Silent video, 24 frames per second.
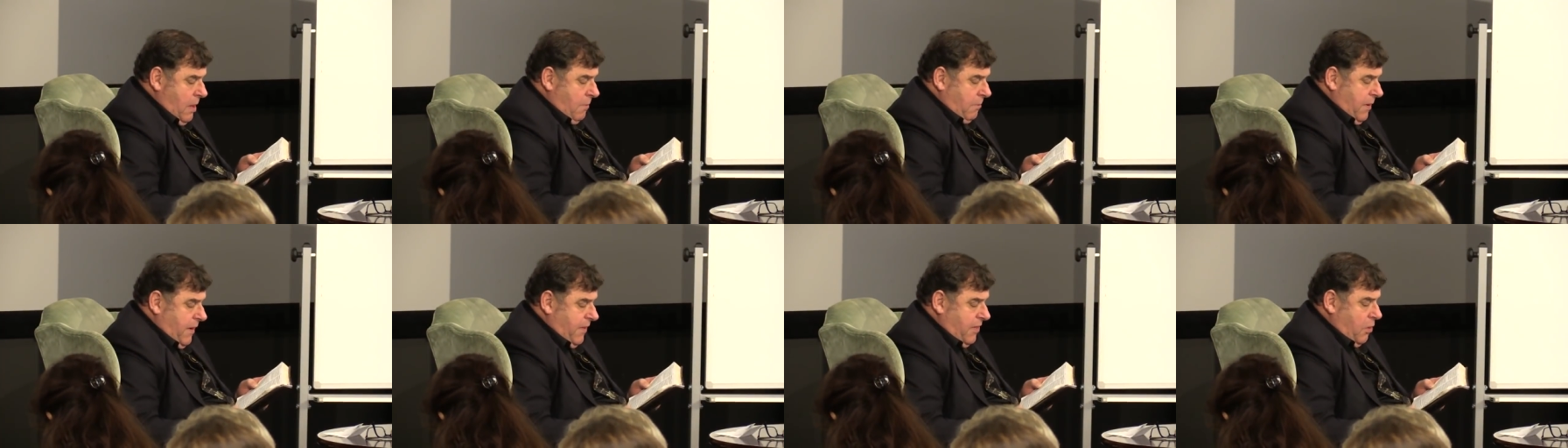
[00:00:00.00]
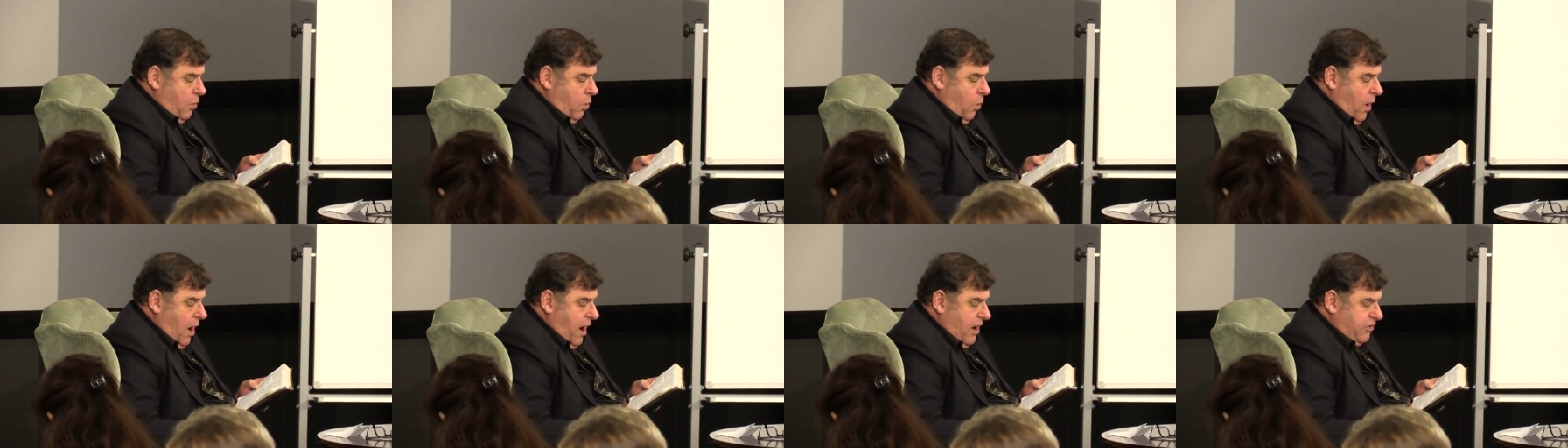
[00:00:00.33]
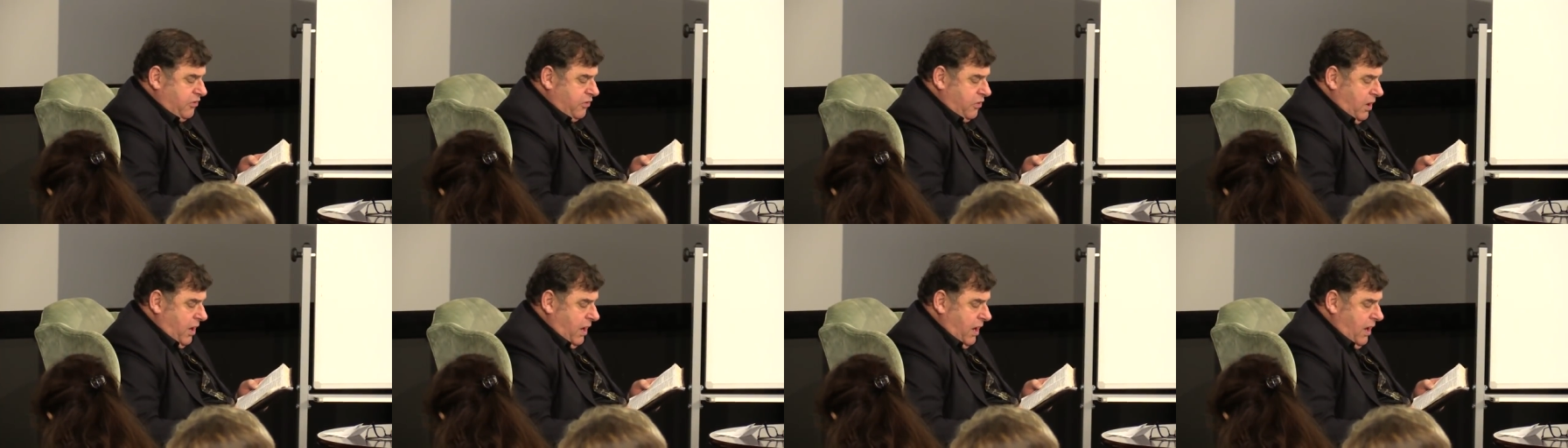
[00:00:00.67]
by the
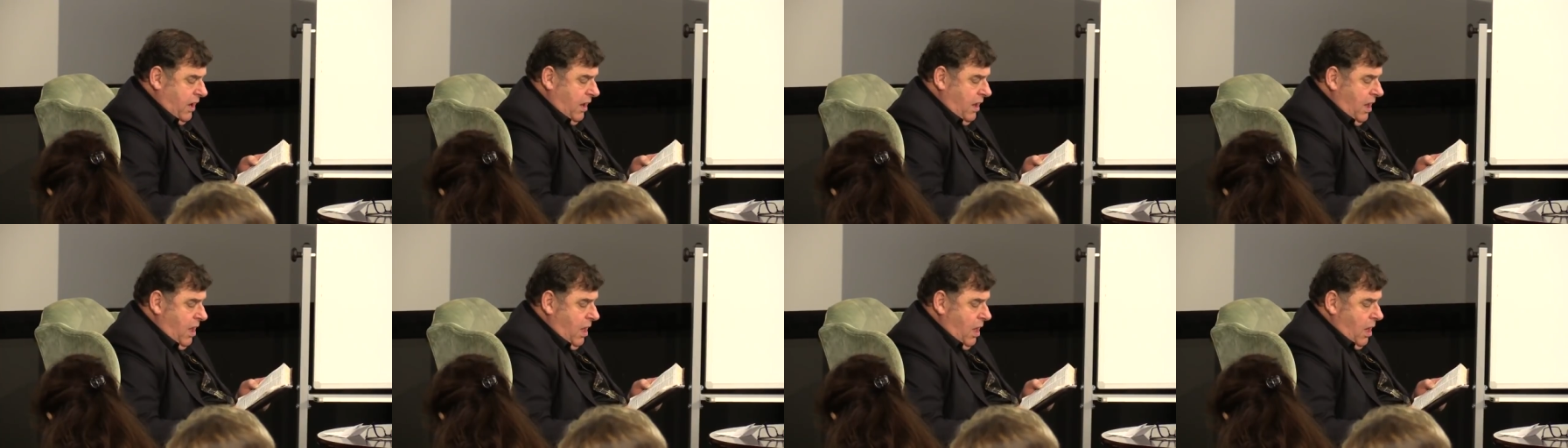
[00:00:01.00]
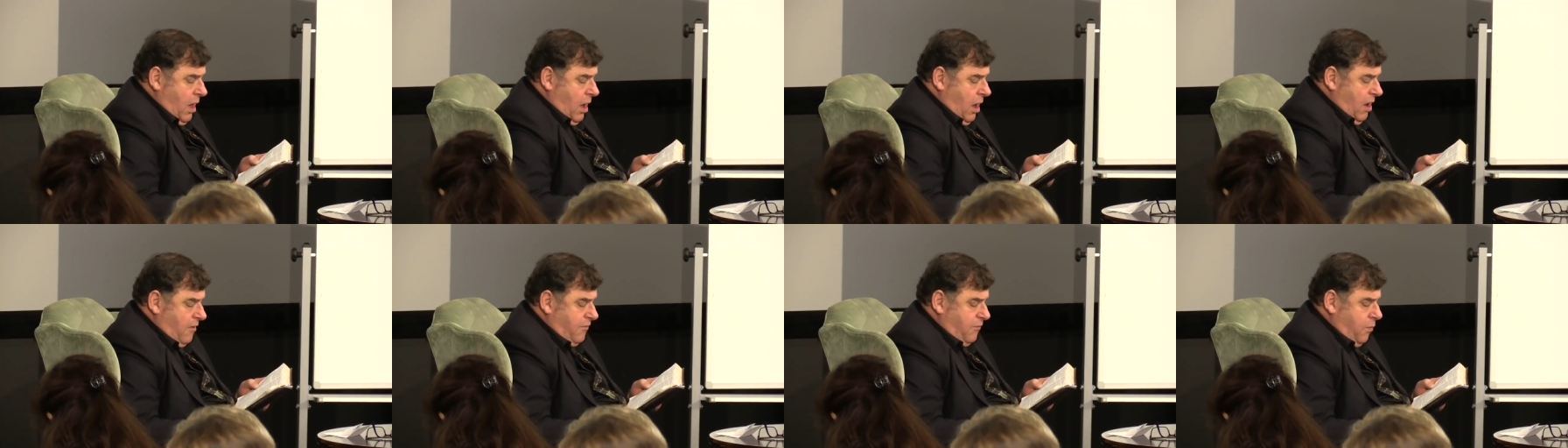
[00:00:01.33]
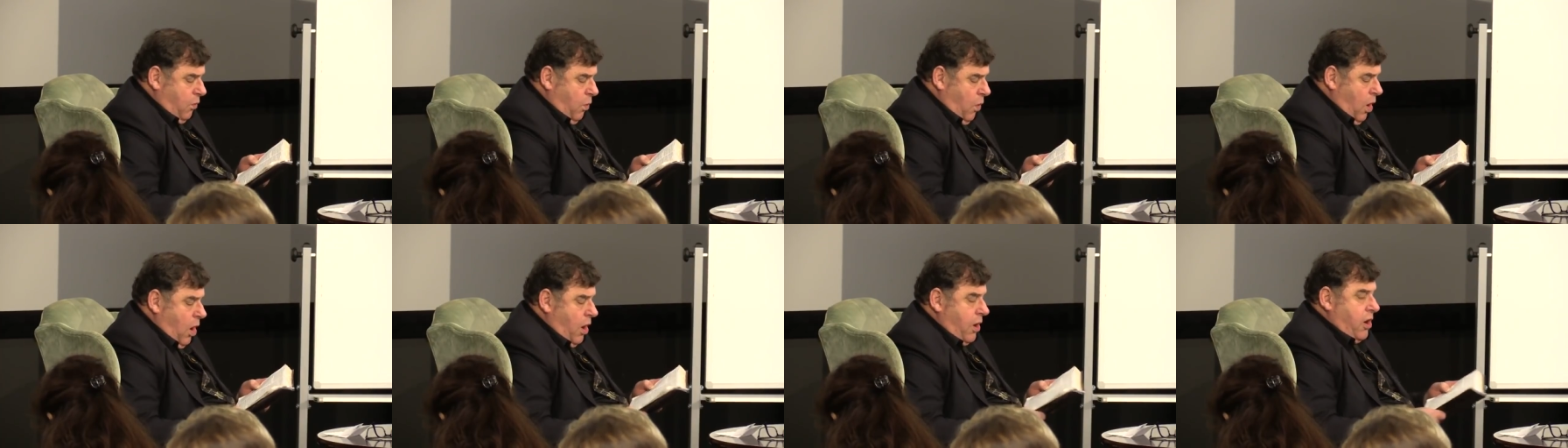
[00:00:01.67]
washing of
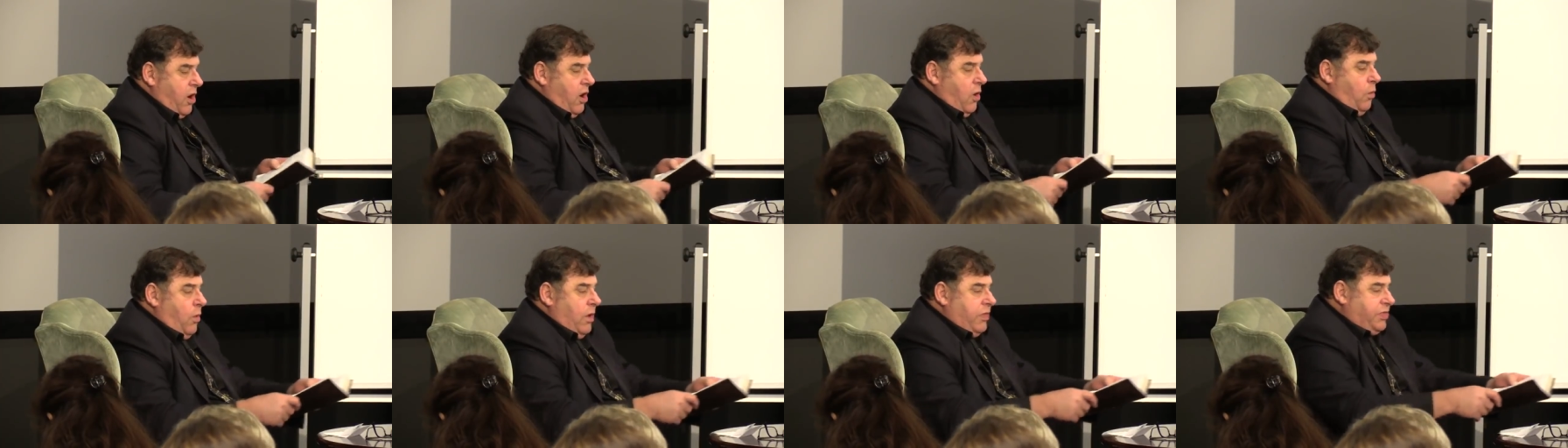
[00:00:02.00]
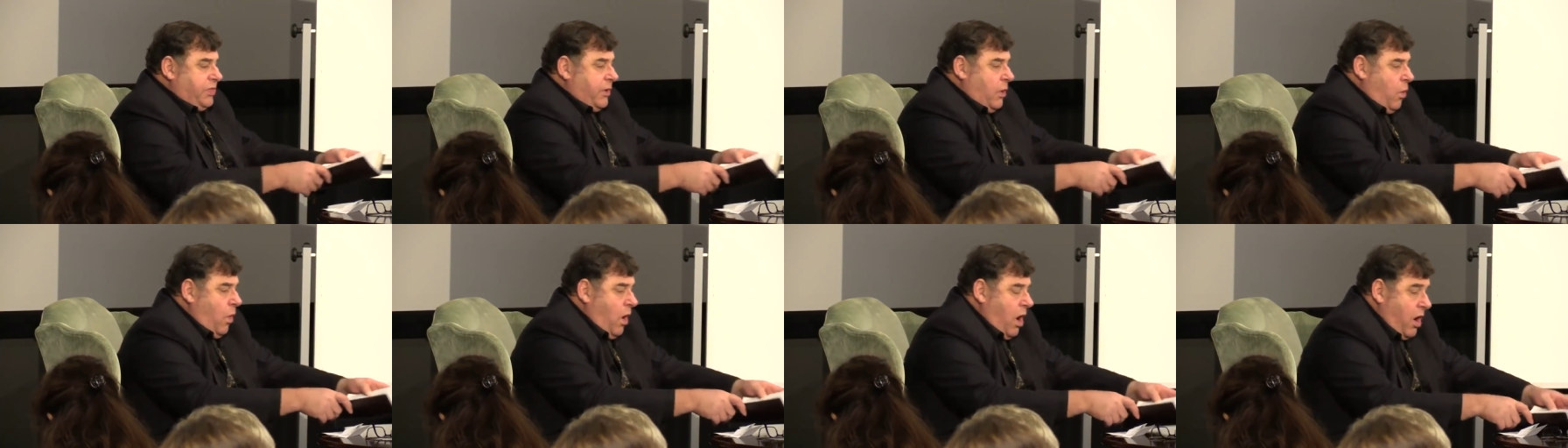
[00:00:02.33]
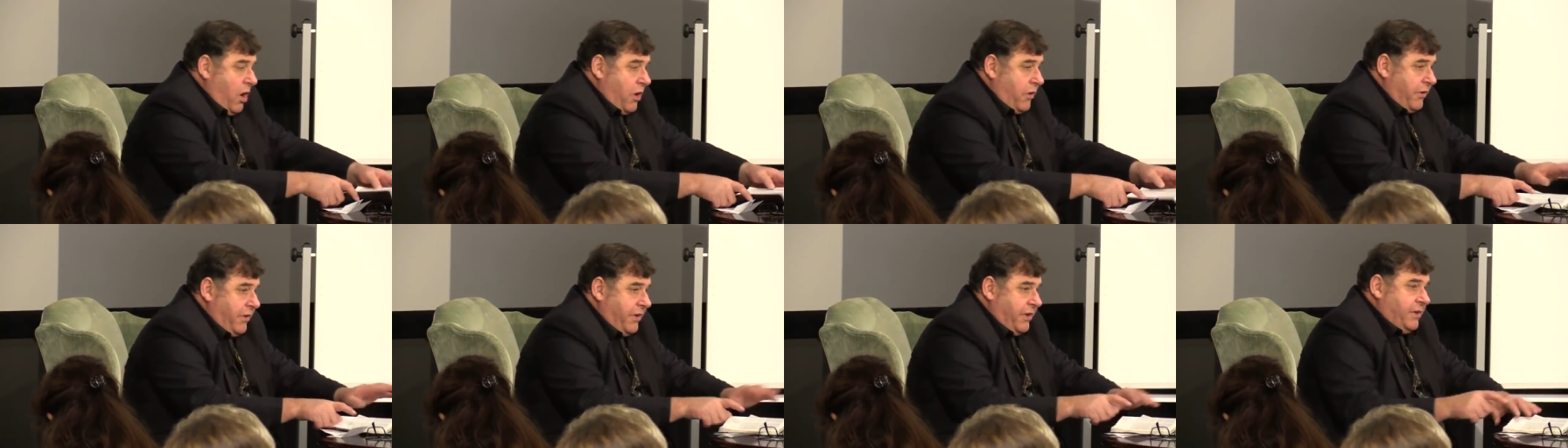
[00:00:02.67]
water with the
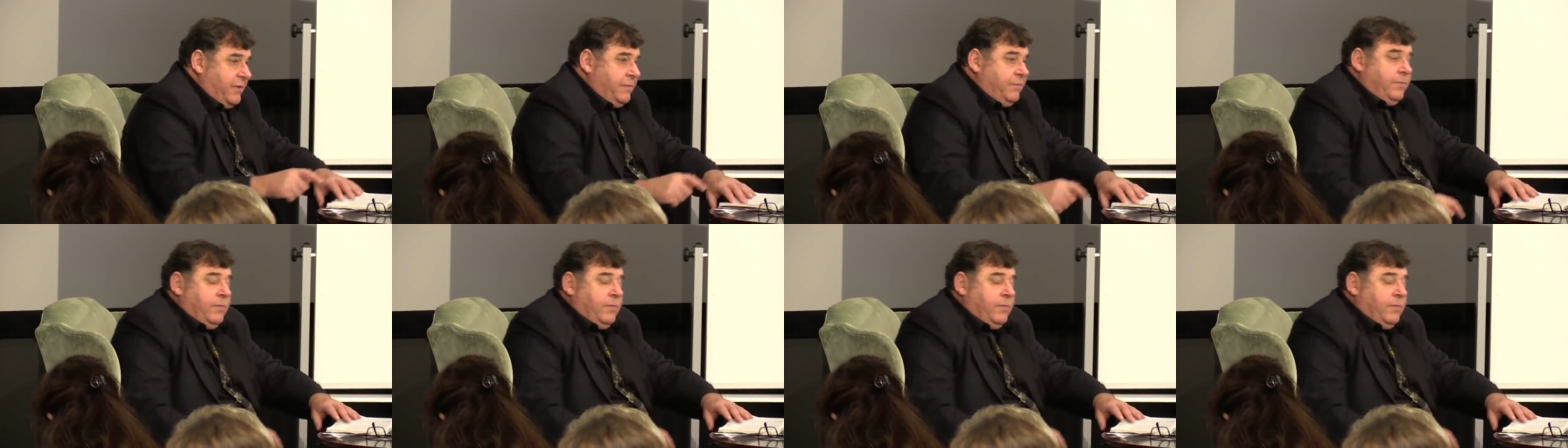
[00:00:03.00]
word.